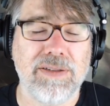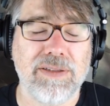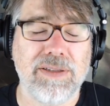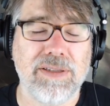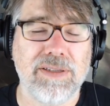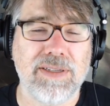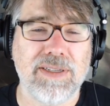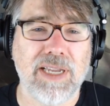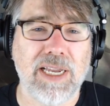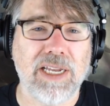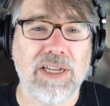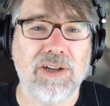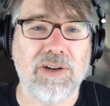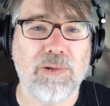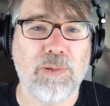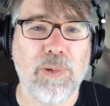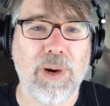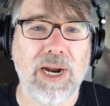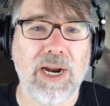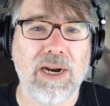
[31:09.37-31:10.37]

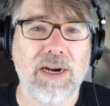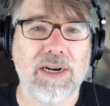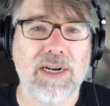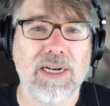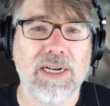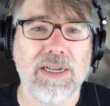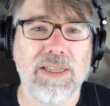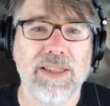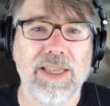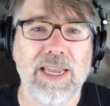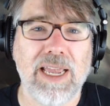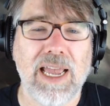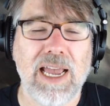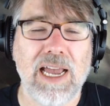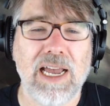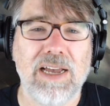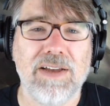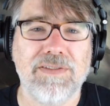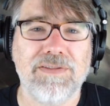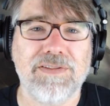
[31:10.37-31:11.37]
cycle, where
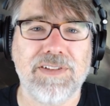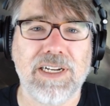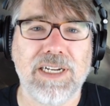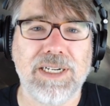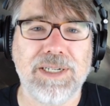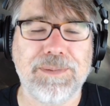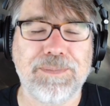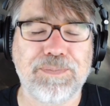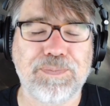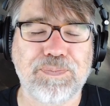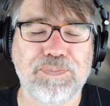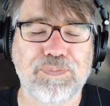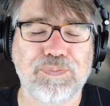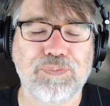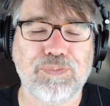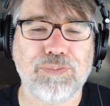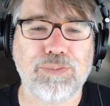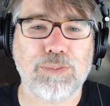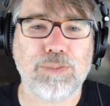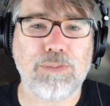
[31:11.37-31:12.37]

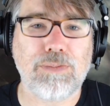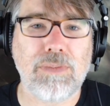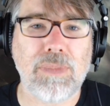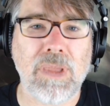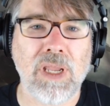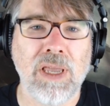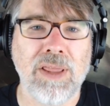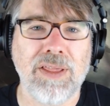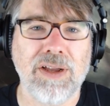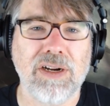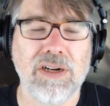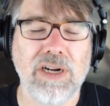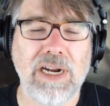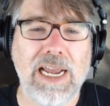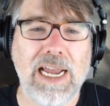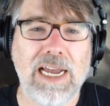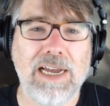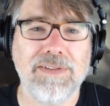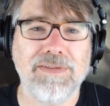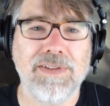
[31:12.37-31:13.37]
they're going
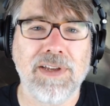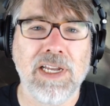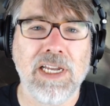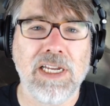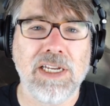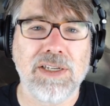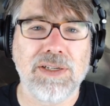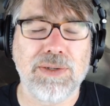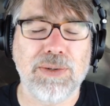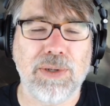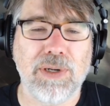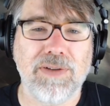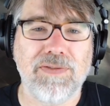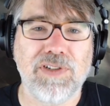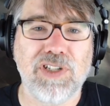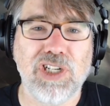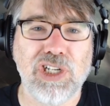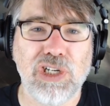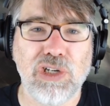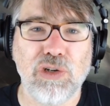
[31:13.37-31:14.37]
to have sort
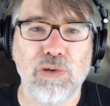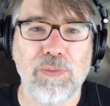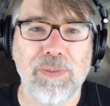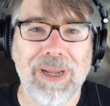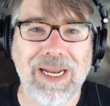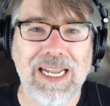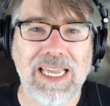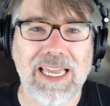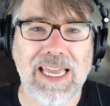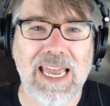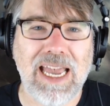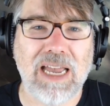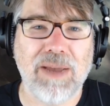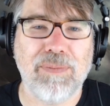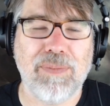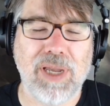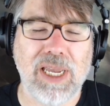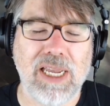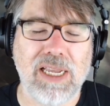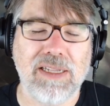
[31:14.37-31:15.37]
of 2 mini
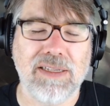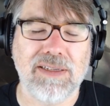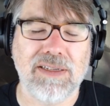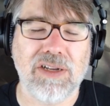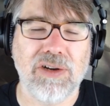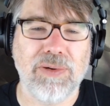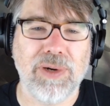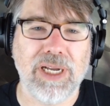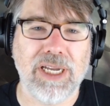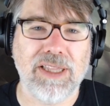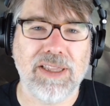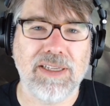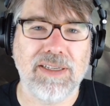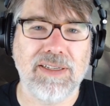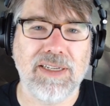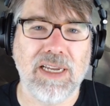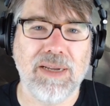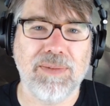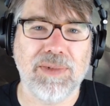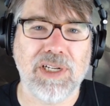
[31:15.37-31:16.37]
campaigns going at the
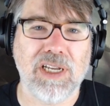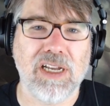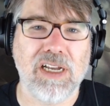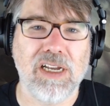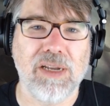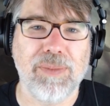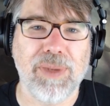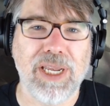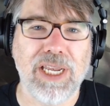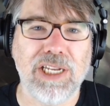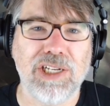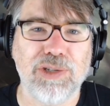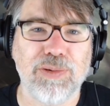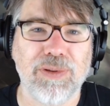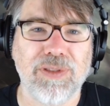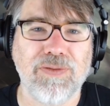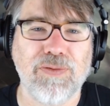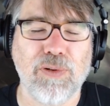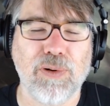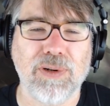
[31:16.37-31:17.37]
same time, each
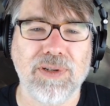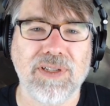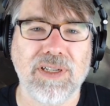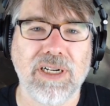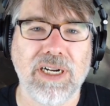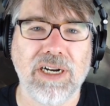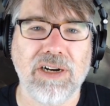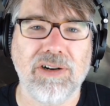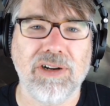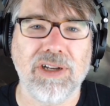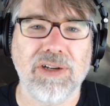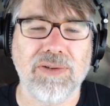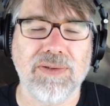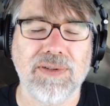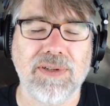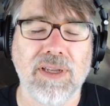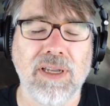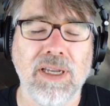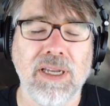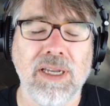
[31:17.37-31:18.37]
with 4 scenarios.